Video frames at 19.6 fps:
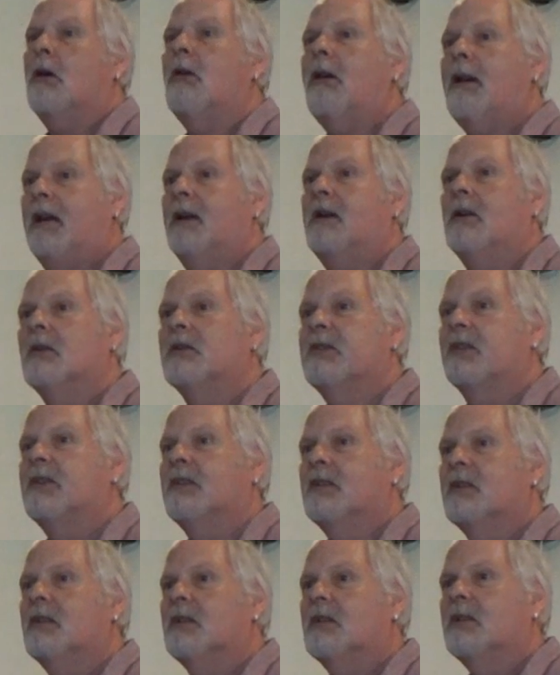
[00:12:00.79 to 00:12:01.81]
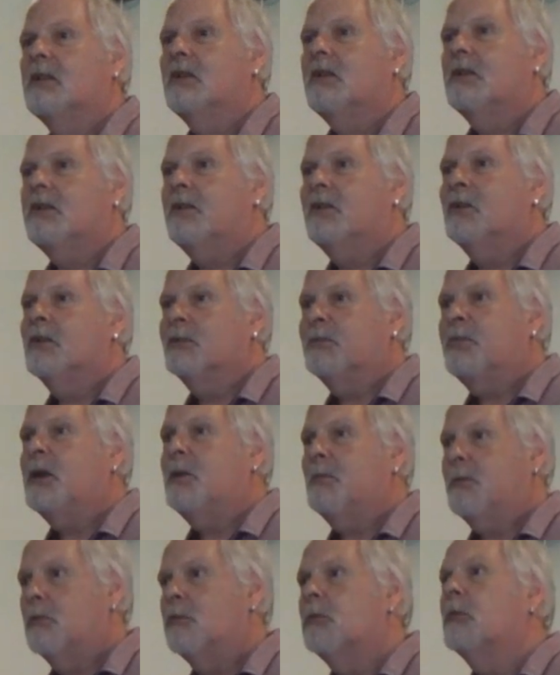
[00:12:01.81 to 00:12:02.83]
out, that
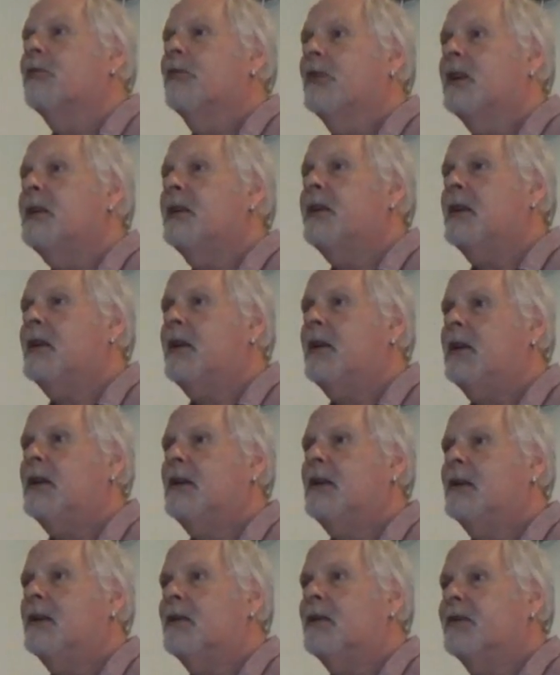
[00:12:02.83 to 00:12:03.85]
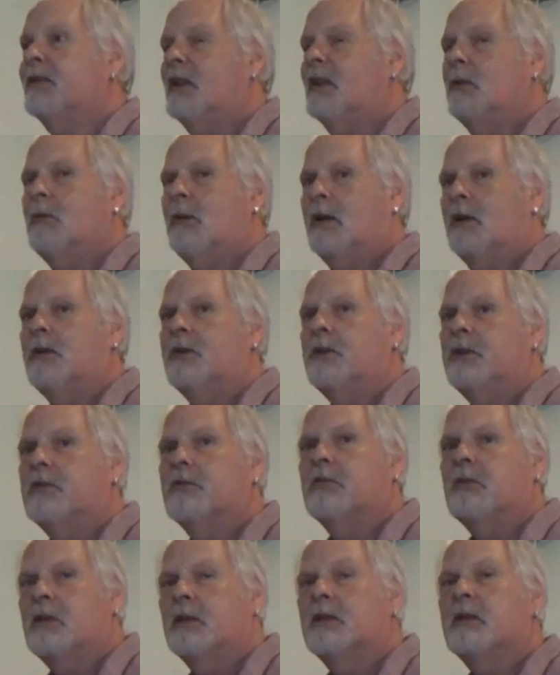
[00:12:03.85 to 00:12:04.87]
people will read it here and say, wow, this is
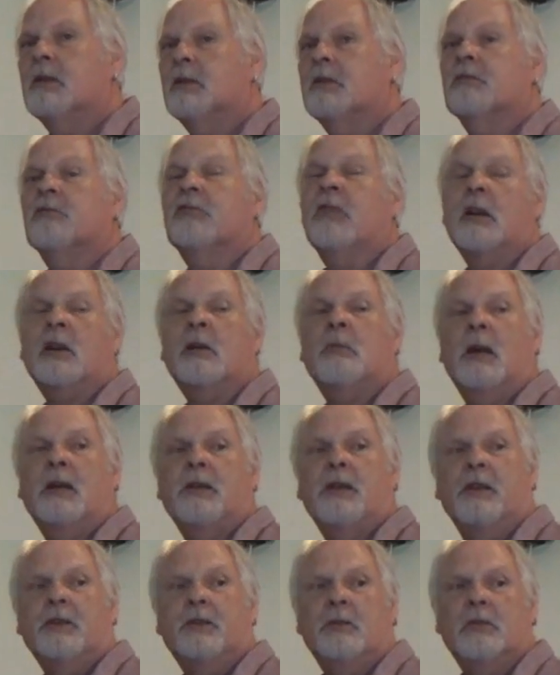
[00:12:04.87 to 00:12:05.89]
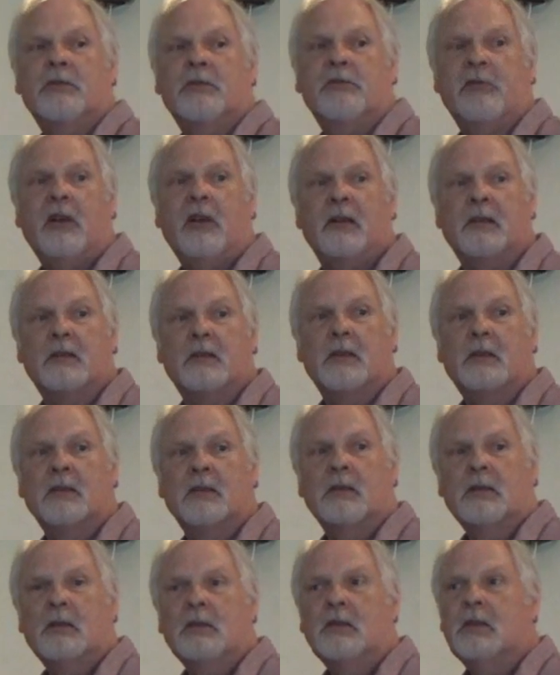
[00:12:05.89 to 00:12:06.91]
really good, and recommend it to a friend.
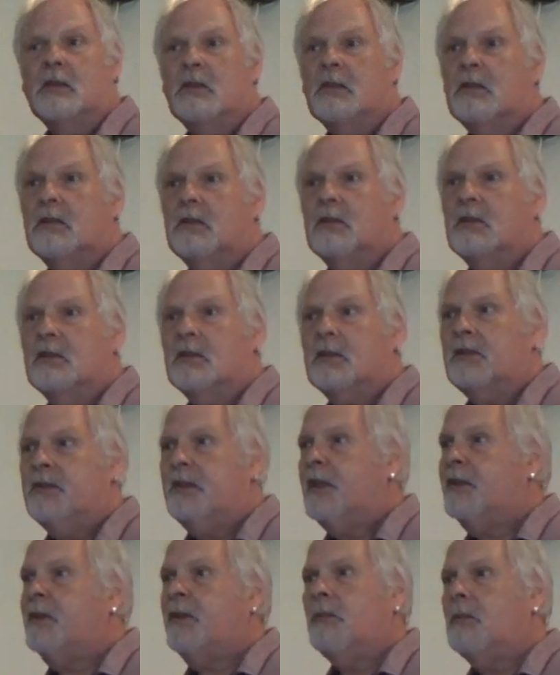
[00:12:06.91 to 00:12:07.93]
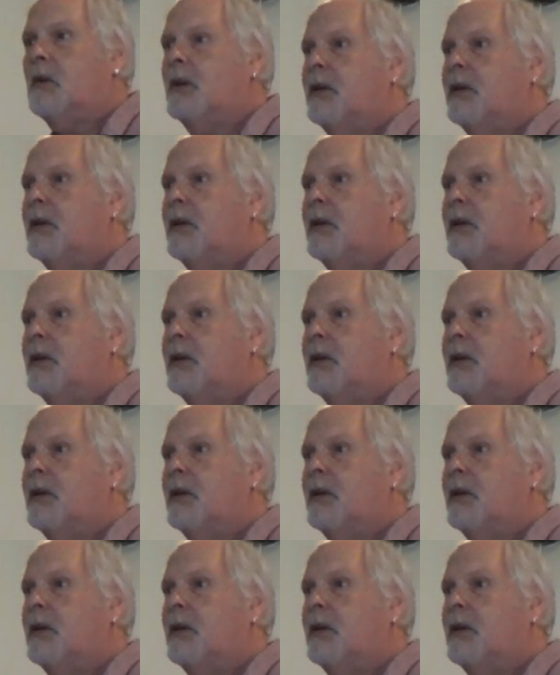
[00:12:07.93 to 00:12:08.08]
Because that's the way